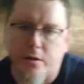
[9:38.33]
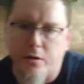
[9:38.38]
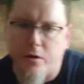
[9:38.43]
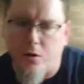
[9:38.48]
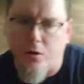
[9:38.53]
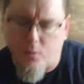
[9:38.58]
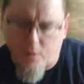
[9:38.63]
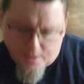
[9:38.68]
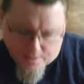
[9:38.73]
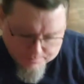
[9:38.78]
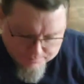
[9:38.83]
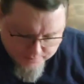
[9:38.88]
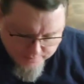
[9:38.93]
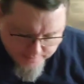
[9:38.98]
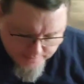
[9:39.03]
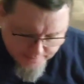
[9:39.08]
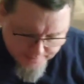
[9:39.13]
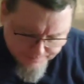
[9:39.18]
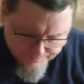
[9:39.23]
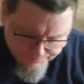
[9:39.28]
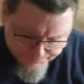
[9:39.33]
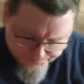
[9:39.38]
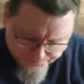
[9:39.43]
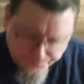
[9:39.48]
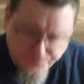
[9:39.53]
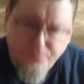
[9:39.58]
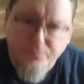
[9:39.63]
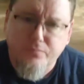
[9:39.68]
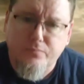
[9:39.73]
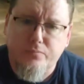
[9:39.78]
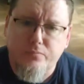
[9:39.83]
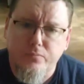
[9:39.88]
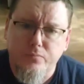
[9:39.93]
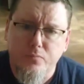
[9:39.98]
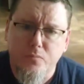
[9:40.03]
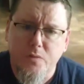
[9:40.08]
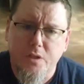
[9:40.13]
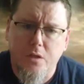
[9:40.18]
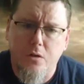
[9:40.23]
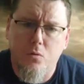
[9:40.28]
and co-op play.
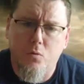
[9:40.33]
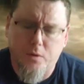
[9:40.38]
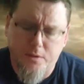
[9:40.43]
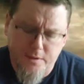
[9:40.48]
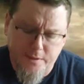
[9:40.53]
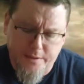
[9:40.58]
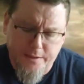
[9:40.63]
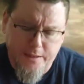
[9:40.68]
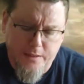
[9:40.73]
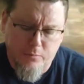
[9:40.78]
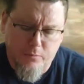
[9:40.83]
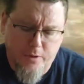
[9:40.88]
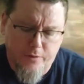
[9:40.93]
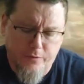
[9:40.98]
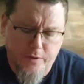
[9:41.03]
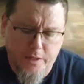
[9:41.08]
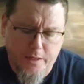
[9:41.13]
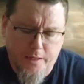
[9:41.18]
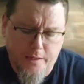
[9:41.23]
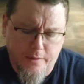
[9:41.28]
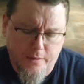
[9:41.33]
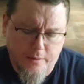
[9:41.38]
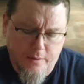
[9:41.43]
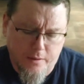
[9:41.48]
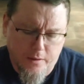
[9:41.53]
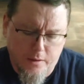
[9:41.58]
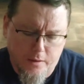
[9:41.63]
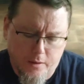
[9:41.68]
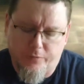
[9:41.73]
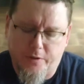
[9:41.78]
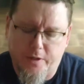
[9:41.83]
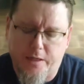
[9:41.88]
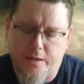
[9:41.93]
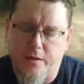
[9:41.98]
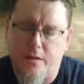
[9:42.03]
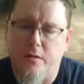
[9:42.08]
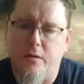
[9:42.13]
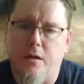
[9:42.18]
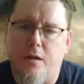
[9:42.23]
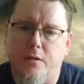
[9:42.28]
Once again, we've got
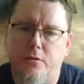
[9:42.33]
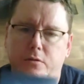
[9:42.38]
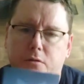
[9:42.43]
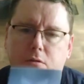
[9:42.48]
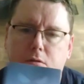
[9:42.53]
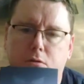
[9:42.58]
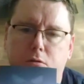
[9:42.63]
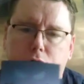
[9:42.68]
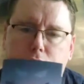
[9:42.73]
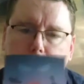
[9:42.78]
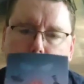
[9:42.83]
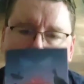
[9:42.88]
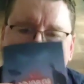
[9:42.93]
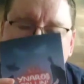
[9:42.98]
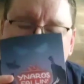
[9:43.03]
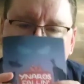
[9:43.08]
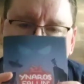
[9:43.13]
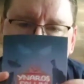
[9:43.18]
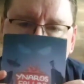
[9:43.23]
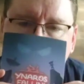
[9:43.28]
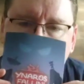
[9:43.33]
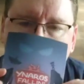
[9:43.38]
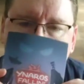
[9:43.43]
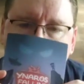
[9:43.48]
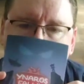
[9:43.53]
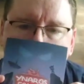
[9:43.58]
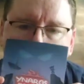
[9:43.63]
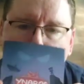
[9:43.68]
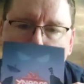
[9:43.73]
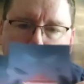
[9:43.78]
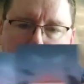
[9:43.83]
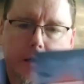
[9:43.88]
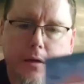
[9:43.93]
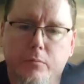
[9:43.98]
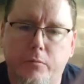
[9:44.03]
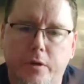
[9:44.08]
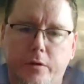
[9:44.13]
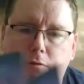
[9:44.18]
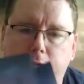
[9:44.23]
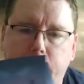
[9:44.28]
a dual rule book,
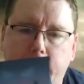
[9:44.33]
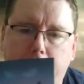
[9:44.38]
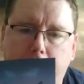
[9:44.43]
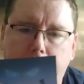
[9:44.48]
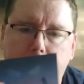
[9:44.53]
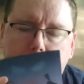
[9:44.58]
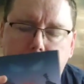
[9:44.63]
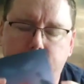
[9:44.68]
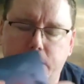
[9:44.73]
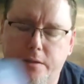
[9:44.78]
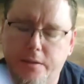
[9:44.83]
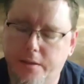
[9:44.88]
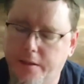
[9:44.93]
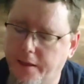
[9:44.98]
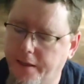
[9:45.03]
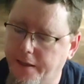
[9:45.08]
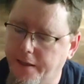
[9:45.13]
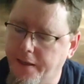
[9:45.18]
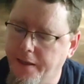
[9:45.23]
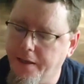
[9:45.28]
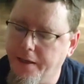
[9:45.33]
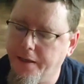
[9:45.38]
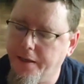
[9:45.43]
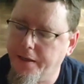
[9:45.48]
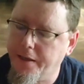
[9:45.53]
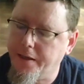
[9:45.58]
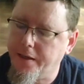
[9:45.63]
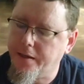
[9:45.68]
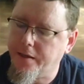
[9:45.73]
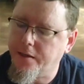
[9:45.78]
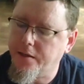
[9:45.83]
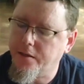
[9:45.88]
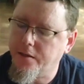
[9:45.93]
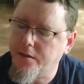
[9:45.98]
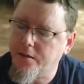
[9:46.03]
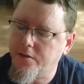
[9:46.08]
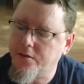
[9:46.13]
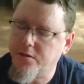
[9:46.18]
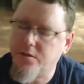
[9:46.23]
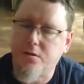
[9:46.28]
and we've got a
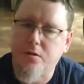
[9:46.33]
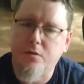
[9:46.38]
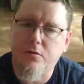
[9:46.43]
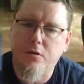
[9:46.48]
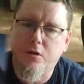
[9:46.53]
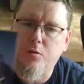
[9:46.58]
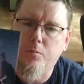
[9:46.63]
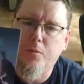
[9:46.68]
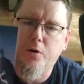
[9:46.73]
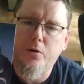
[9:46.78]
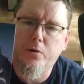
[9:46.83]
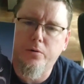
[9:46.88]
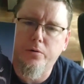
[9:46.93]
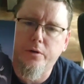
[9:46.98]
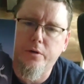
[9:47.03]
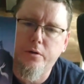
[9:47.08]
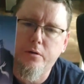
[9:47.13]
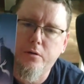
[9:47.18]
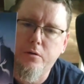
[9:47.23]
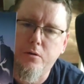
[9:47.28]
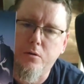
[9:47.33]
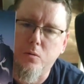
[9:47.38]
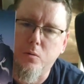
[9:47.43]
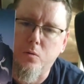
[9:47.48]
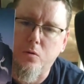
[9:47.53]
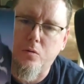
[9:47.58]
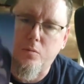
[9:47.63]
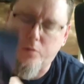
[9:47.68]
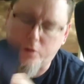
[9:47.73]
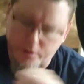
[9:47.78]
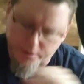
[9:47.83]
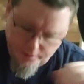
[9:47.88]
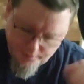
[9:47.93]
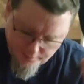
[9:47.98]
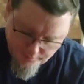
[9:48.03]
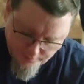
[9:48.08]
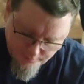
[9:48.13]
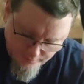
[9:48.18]
solo mode rule book.